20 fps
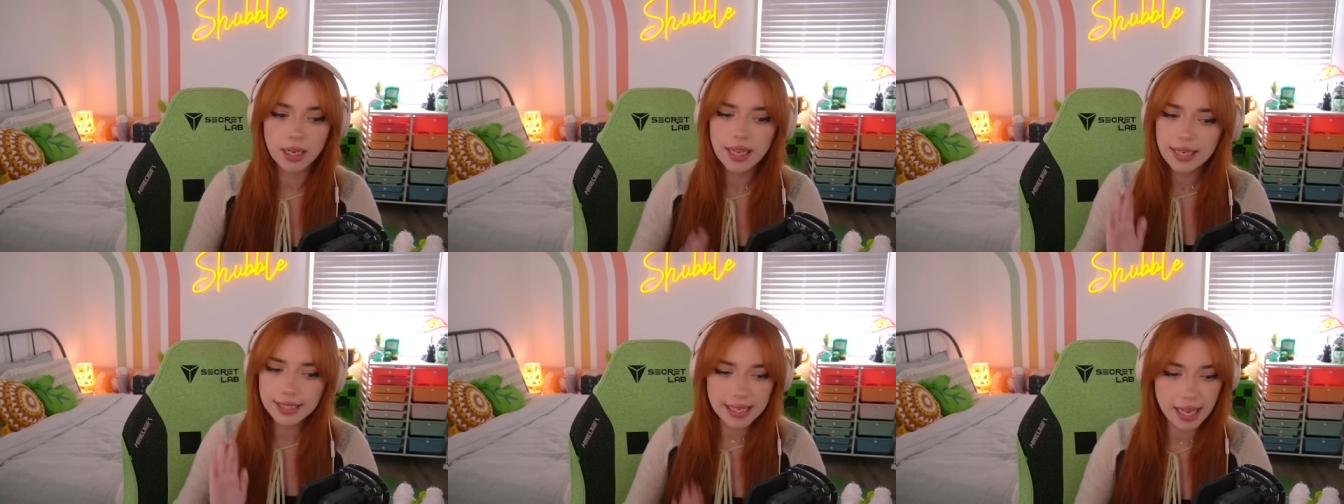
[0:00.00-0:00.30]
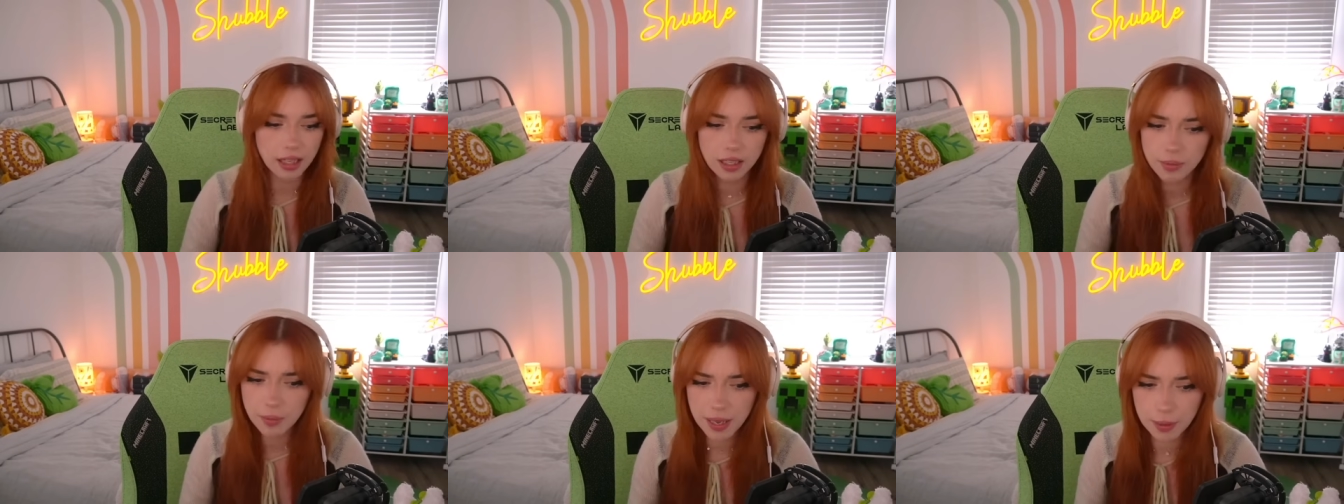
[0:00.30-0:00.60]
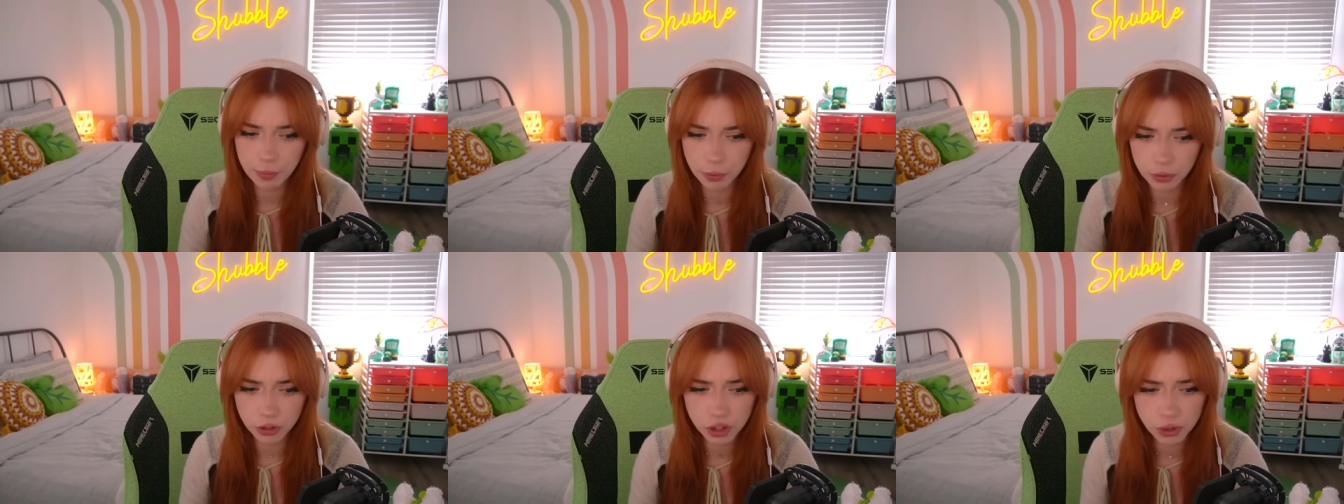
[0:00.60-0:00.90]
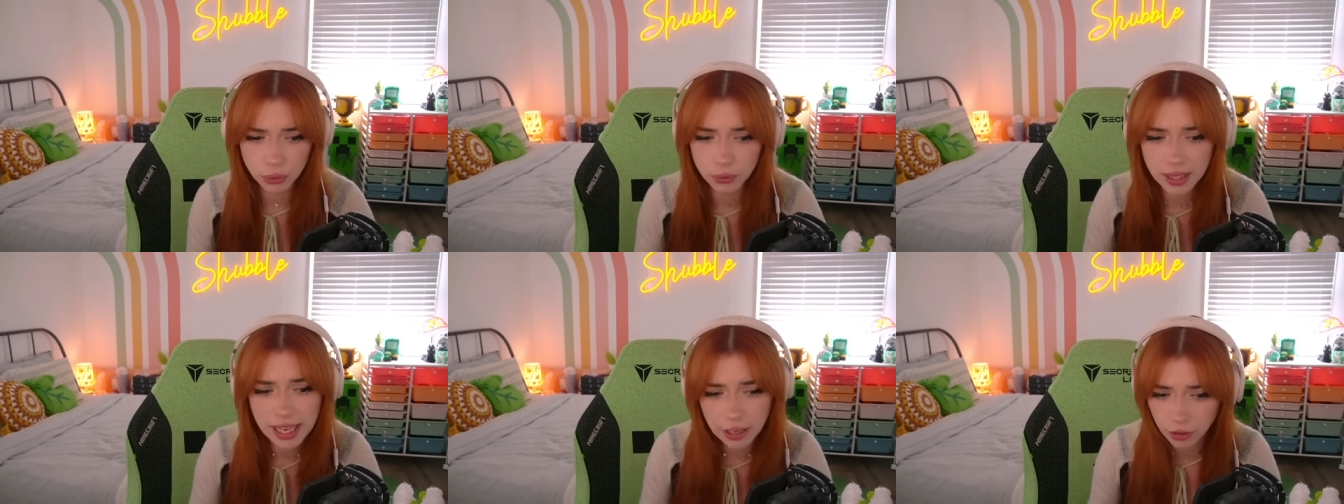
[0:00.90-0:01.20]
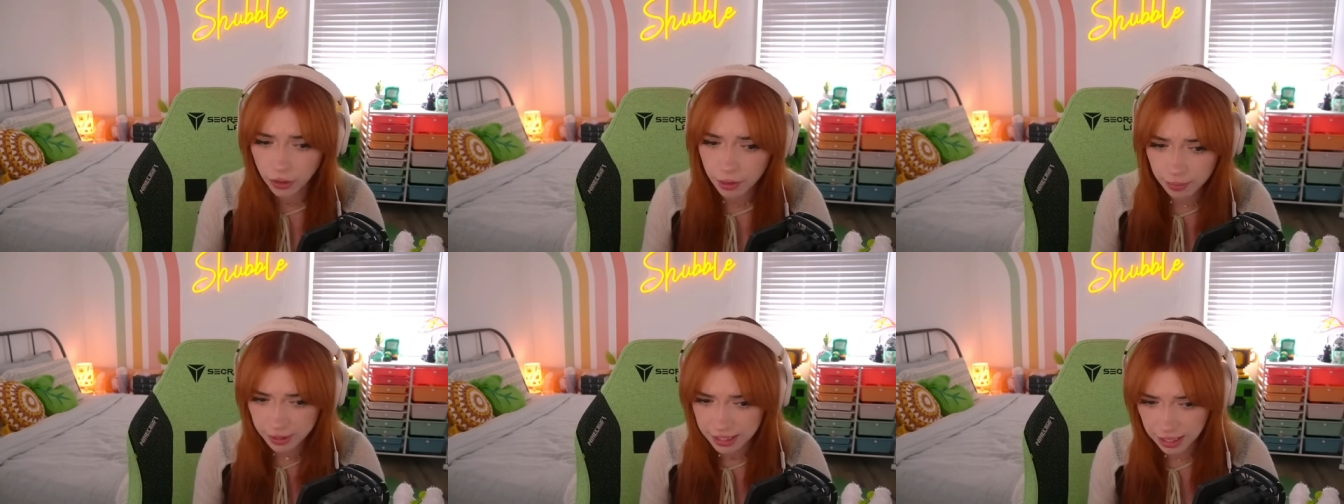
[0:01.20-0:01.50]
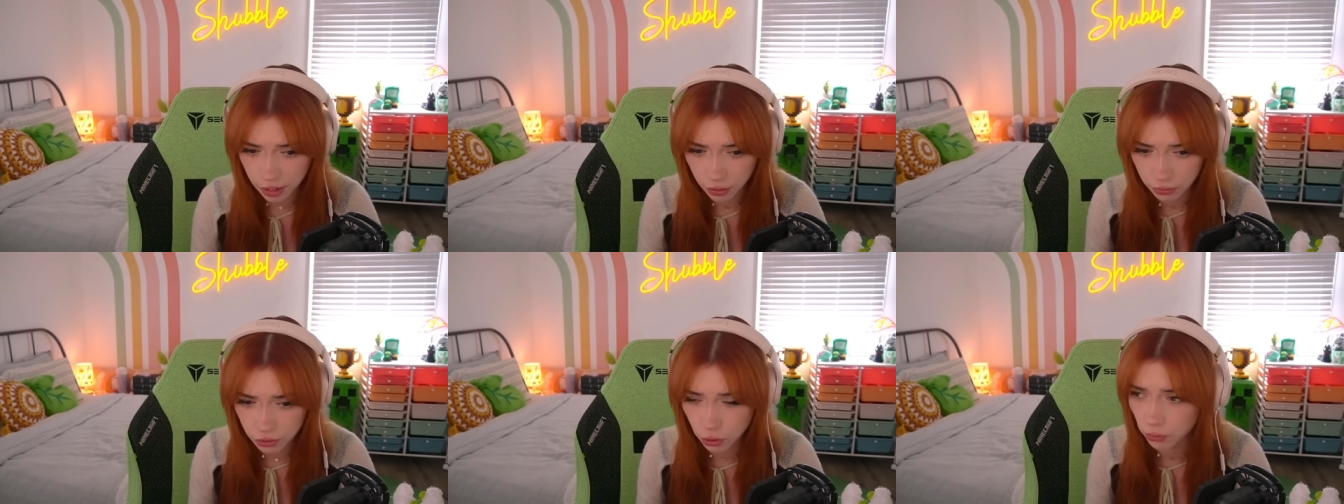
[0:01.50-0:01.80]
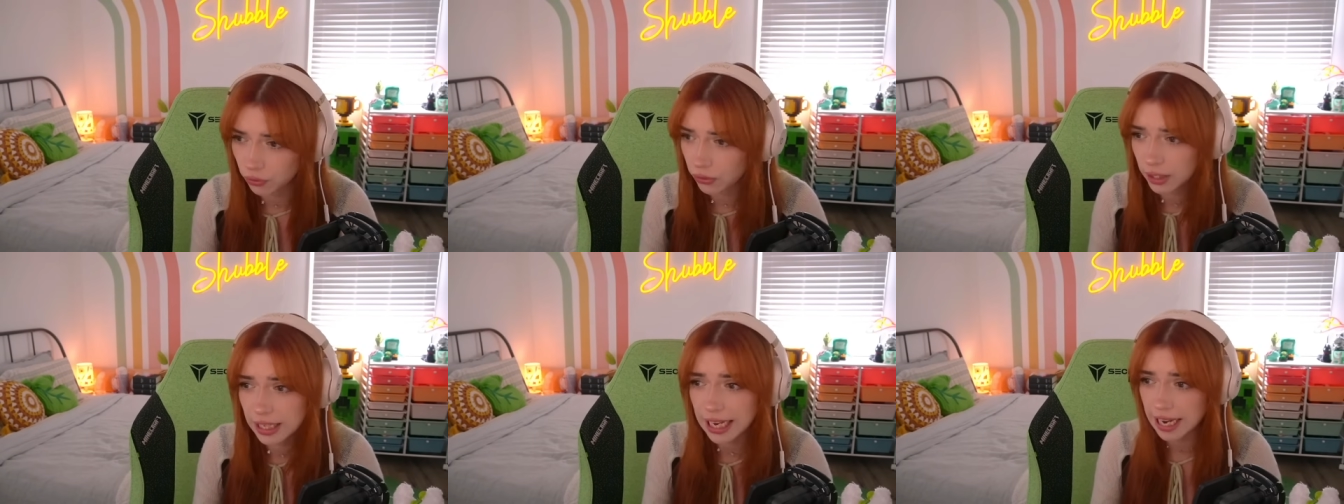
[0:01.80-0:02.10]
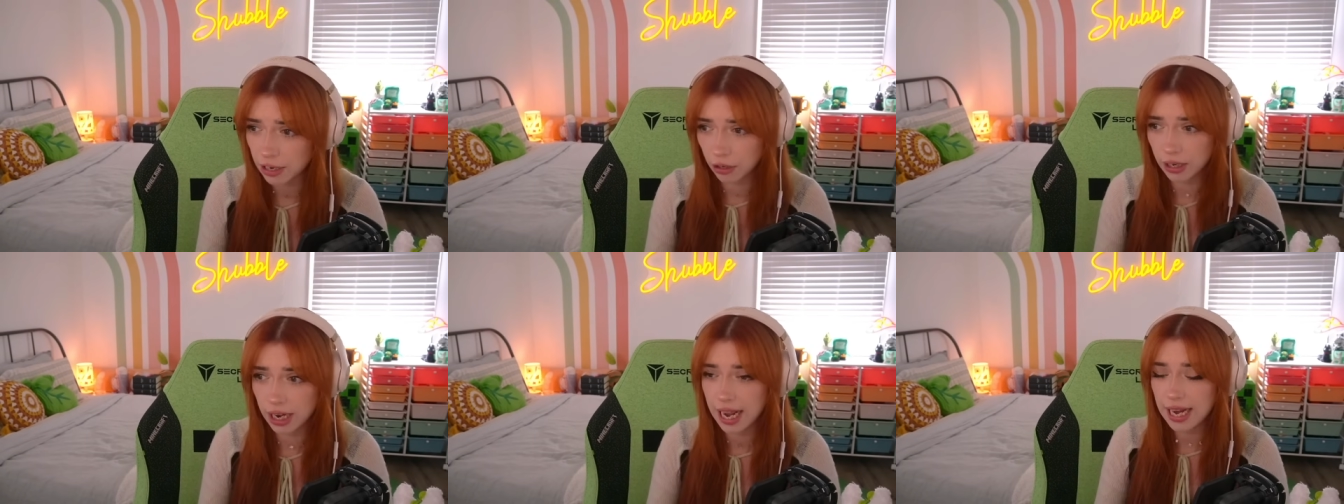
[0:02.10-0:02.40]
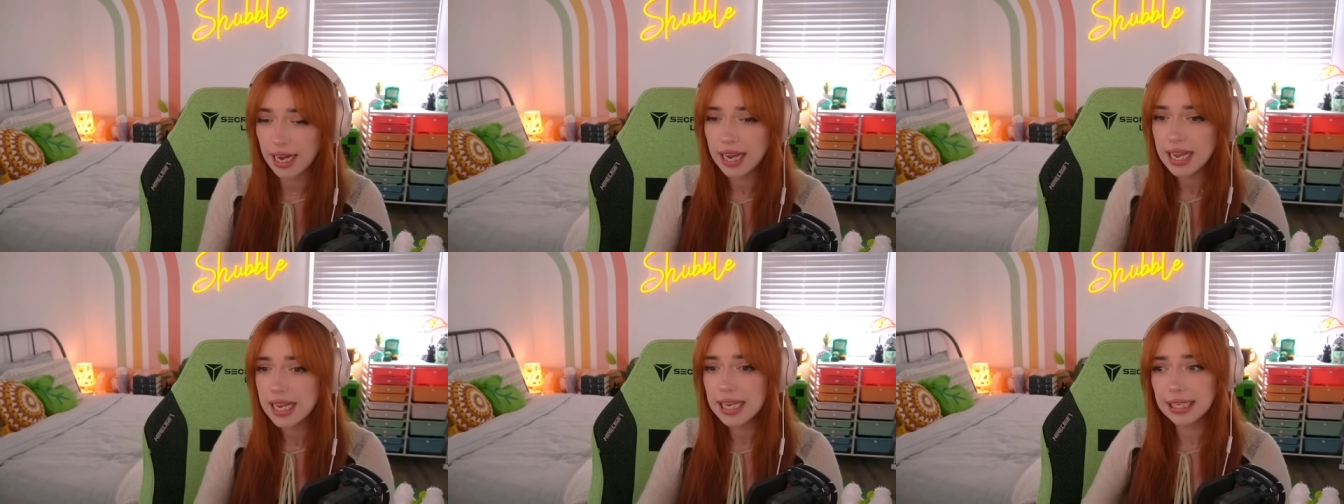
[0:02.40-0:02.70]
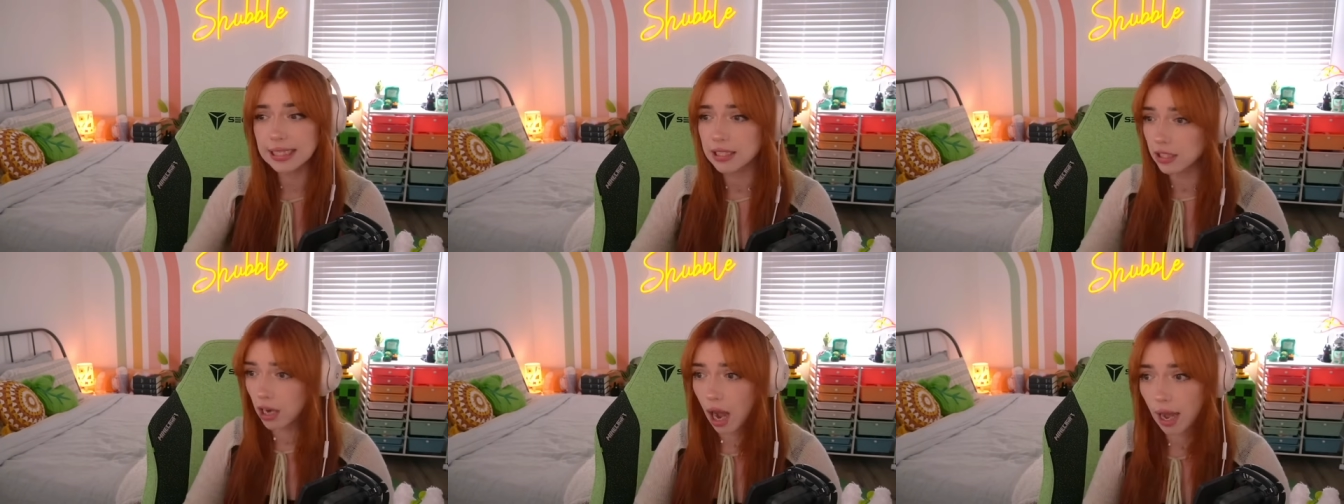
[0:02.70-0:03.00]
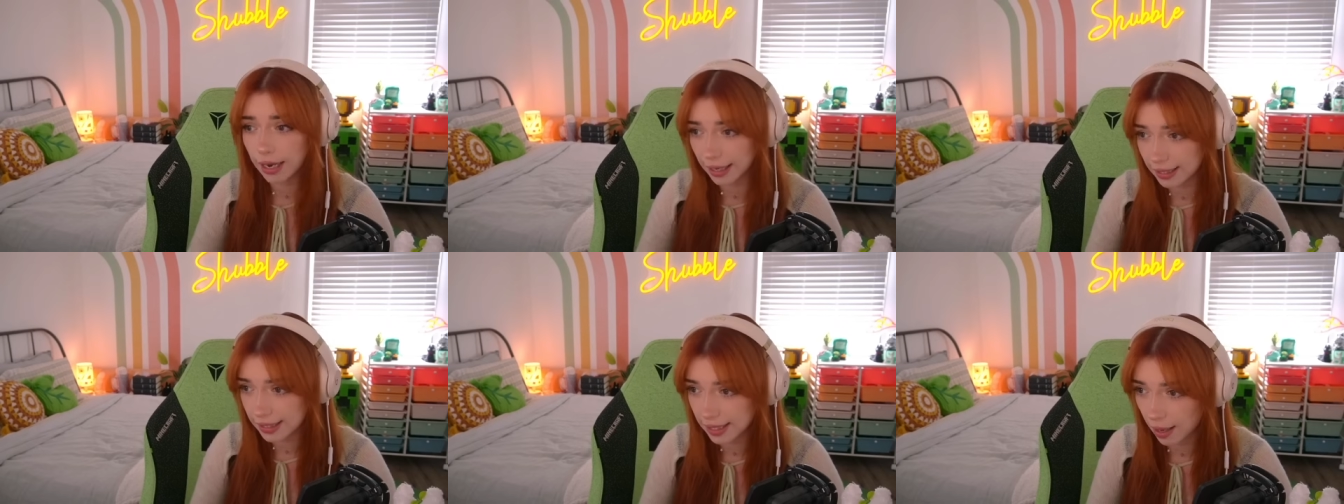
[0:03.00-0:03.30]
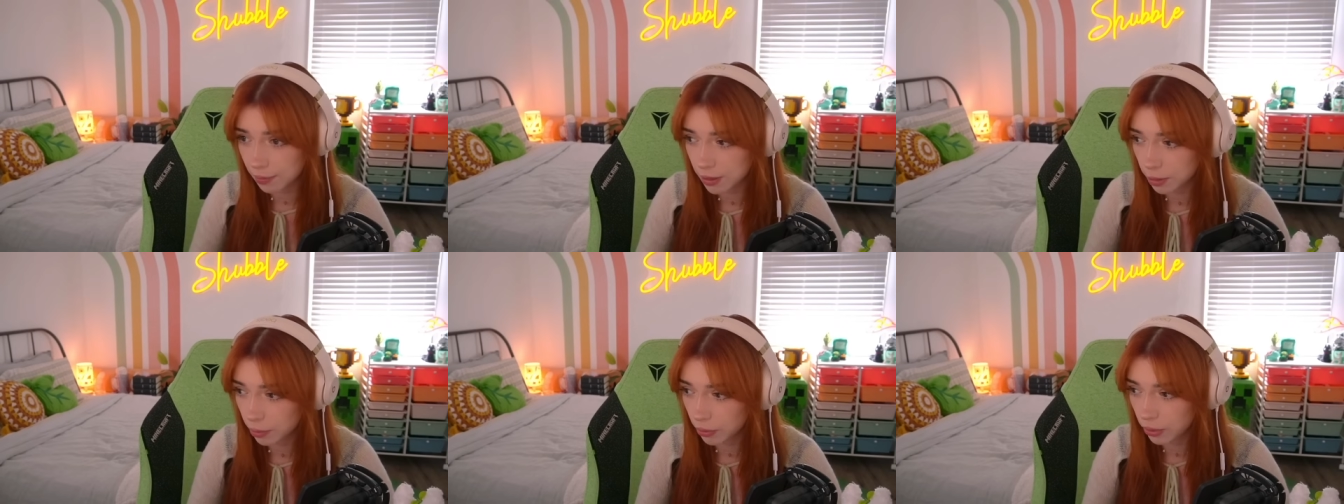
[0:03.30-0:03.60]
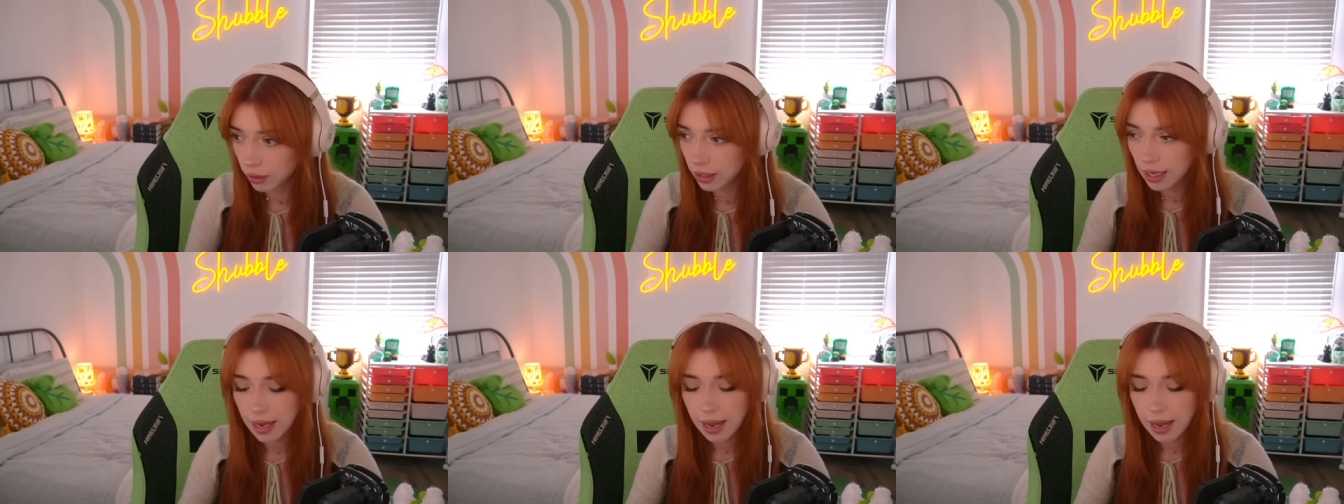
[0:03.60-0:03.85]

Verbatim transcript: Telling people to kill themselves over the internet is not acceptable.